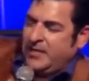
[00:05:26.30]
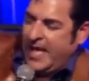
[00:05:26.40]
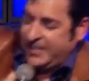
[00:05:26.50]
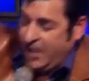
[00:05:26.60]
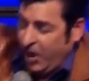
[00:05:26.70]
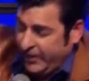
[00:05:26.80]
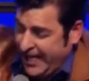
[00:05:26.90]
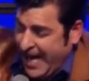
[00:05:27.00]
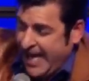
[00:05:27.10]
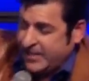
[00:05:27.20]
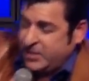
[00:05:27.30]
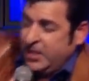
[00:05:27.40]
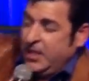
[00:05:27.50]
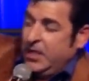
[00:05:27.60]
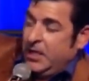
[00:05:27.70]
as he already has,
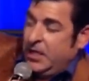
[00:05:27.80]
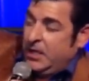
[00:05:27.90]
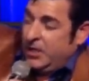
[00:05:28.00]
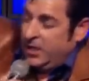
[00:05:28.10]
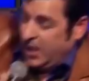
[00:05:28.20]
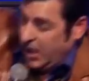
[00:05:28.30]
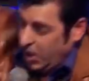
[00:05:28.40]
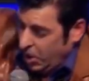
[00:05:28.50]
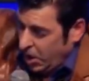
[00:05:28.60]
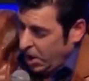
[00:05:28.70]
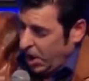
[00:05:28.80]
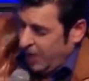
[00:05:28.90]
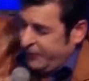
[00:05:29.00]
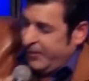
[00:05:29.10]
of